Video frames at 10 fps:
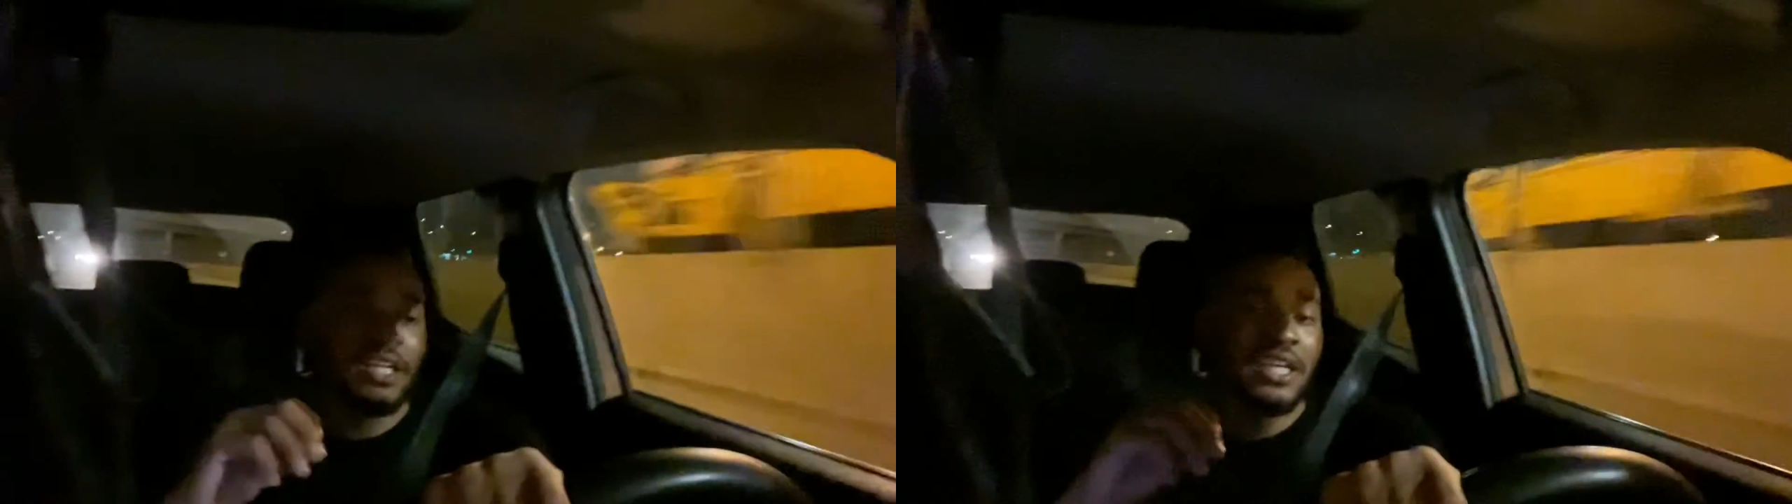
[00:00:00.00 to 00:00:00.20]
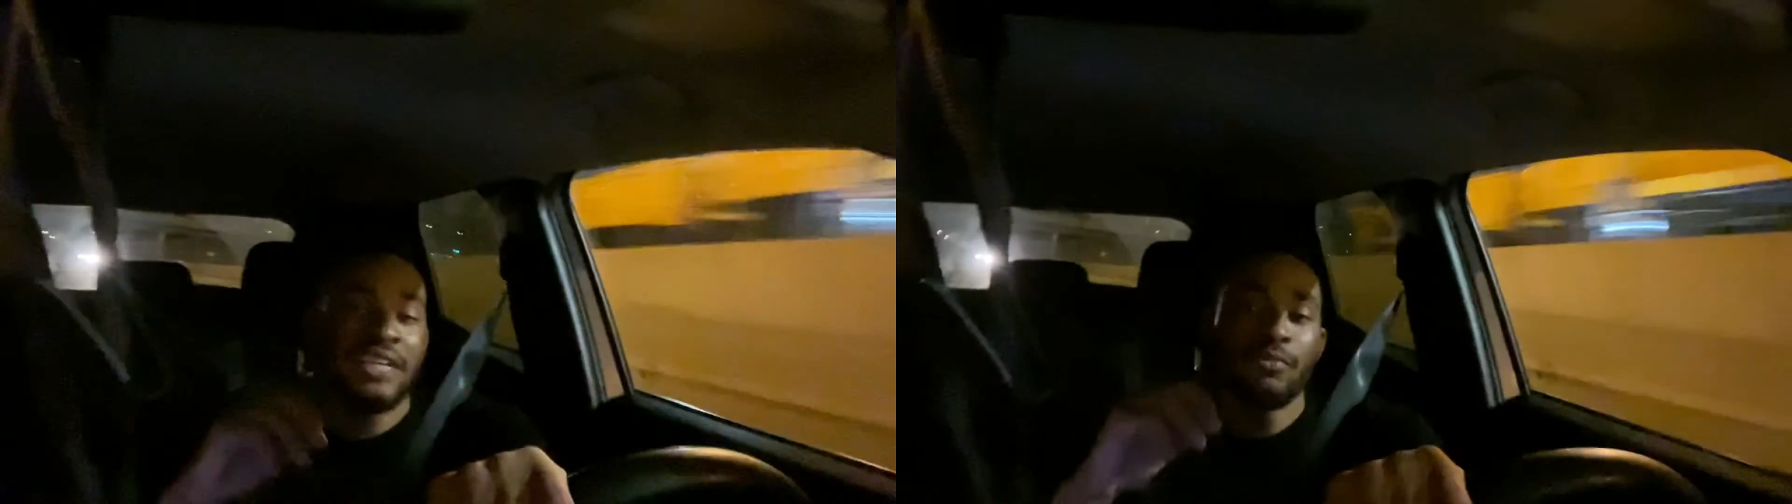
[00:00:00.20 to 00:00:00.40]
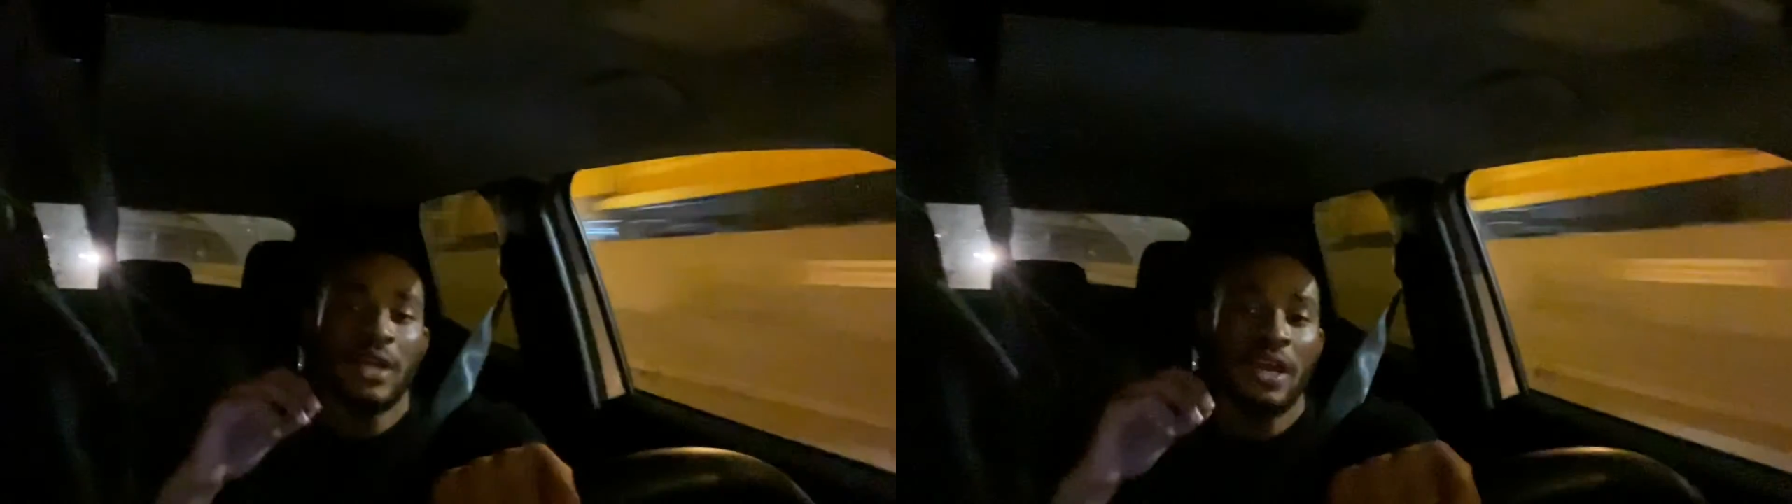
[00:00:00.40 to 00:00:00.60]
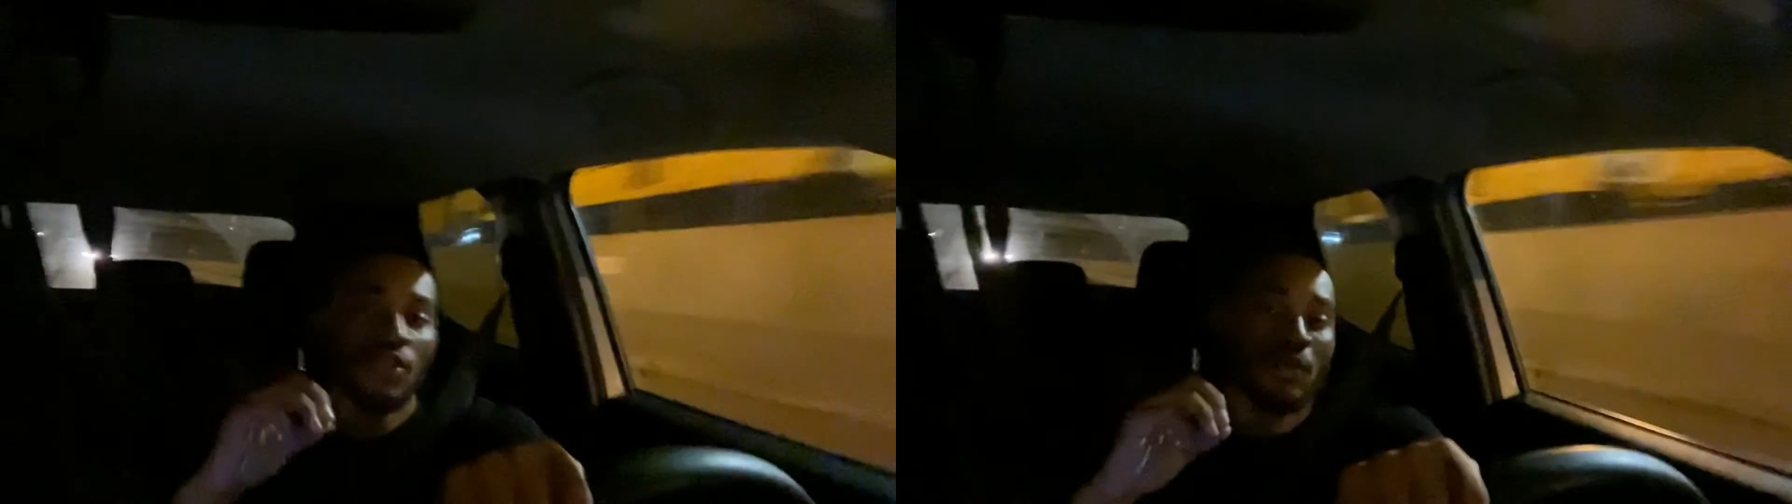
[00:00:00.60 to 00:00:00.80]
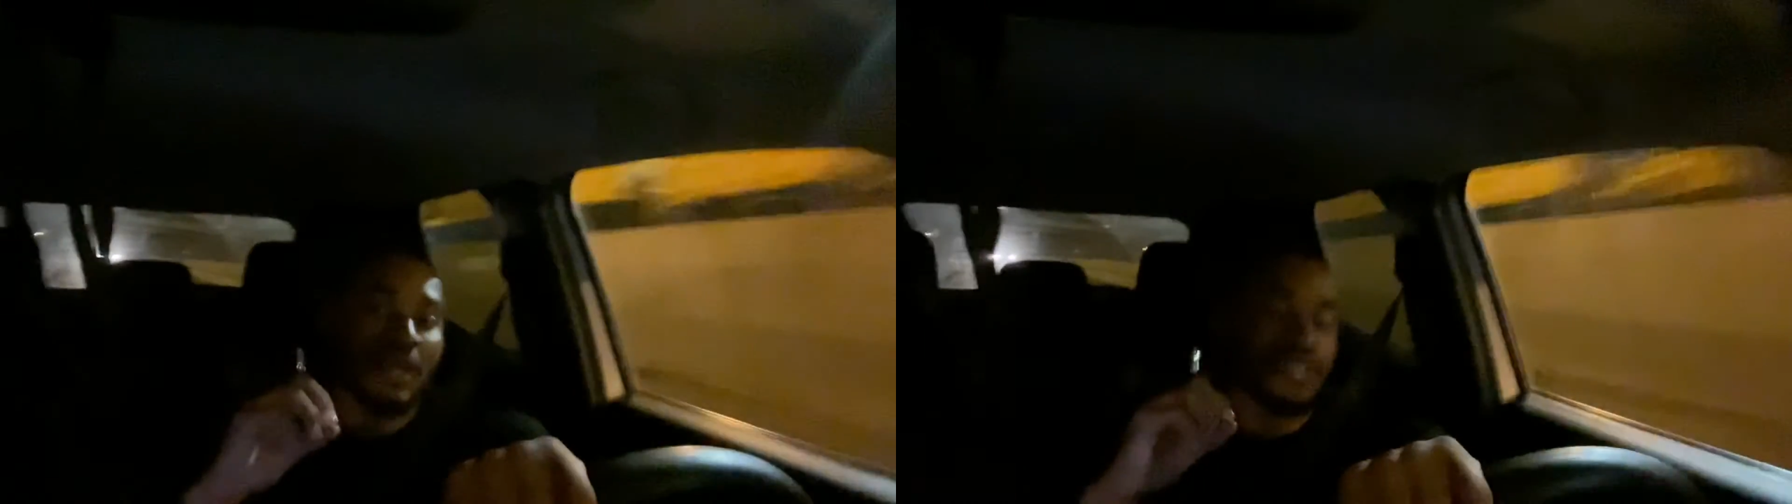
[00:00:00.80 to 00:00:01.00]
he went on
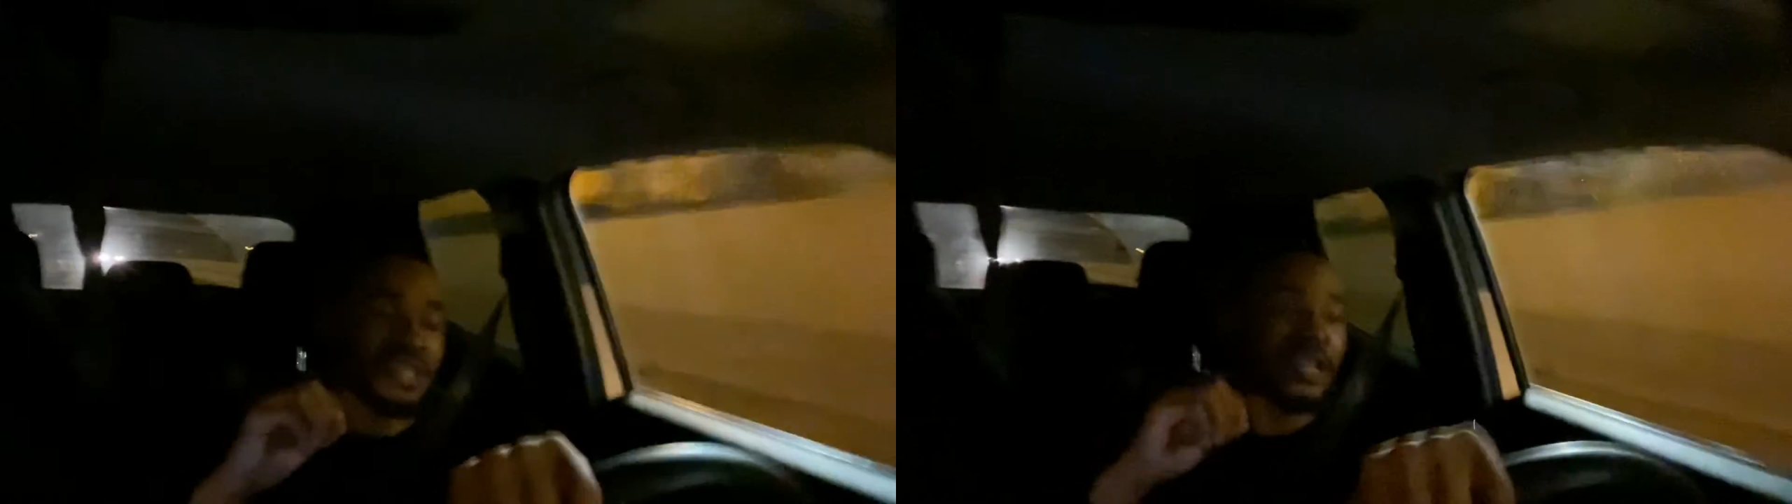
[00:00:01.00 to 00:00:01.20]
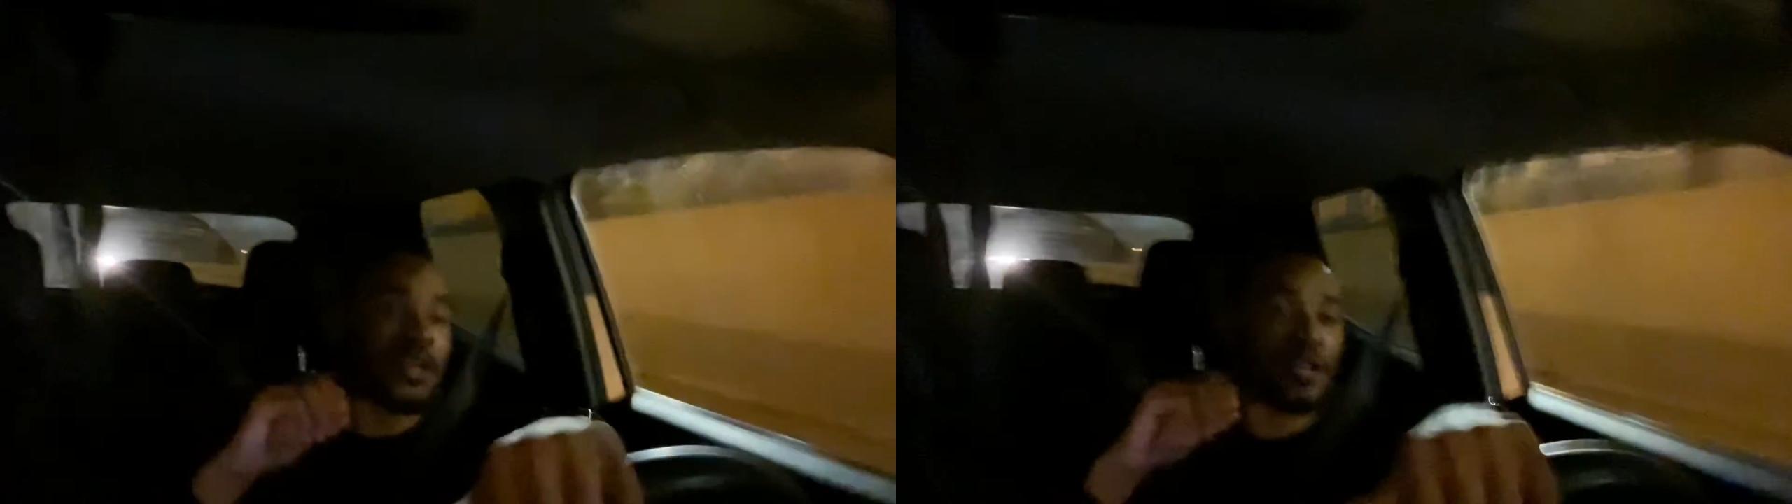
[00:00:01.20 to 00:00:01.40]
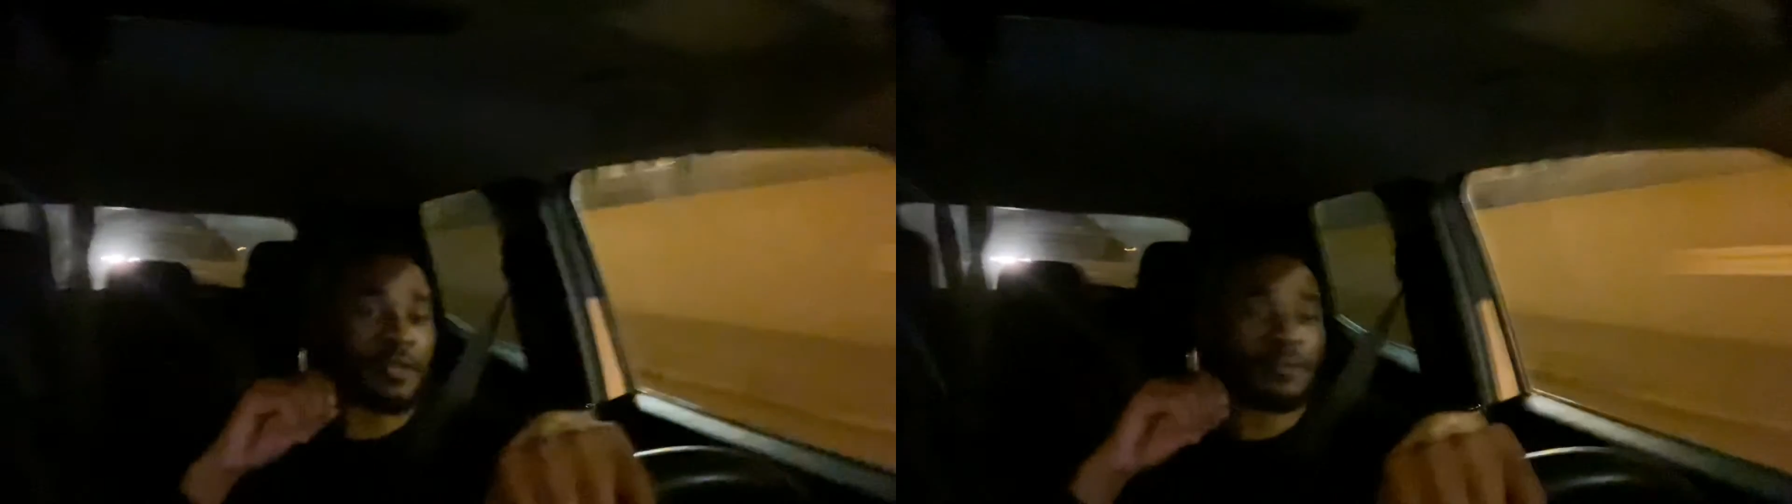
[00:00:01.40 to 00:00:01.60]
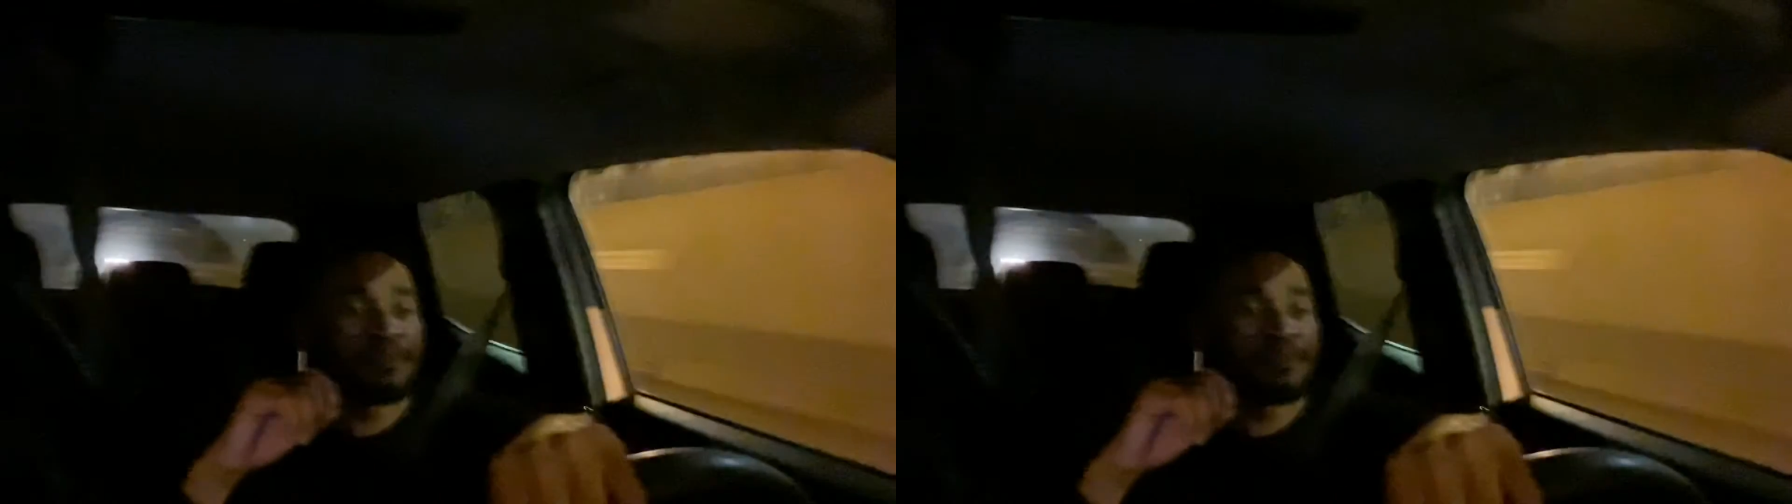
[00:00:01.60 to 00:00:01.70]
his way to say, uh,